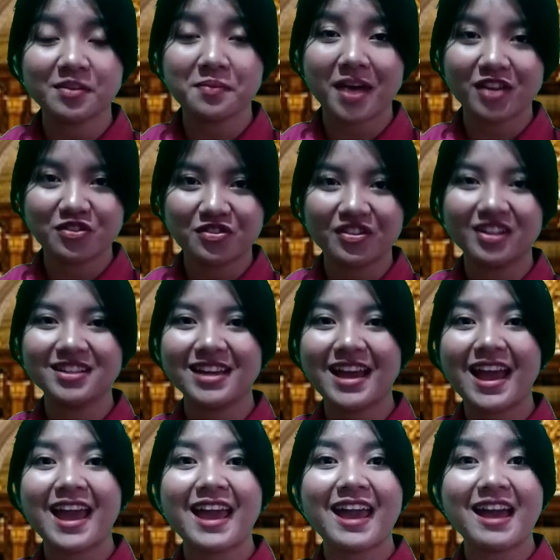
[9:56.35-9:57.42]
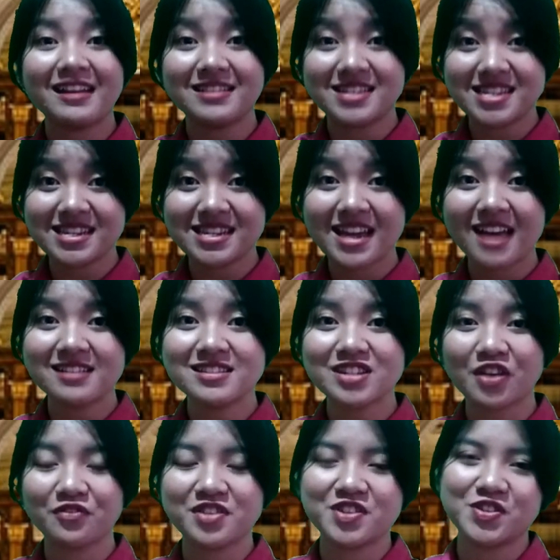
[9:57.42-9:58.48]
the material at the end
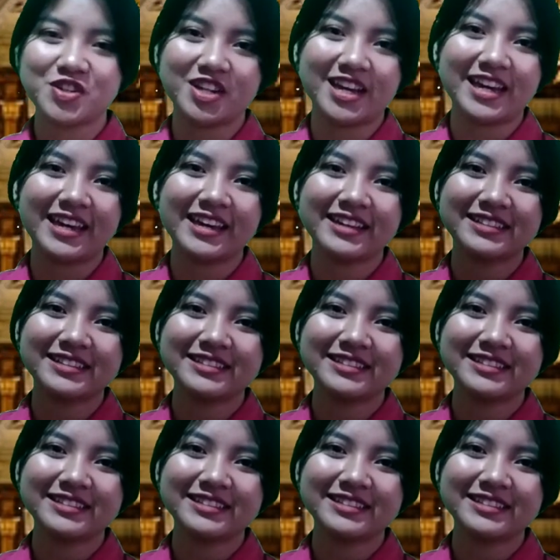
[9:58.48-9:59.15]
of the study.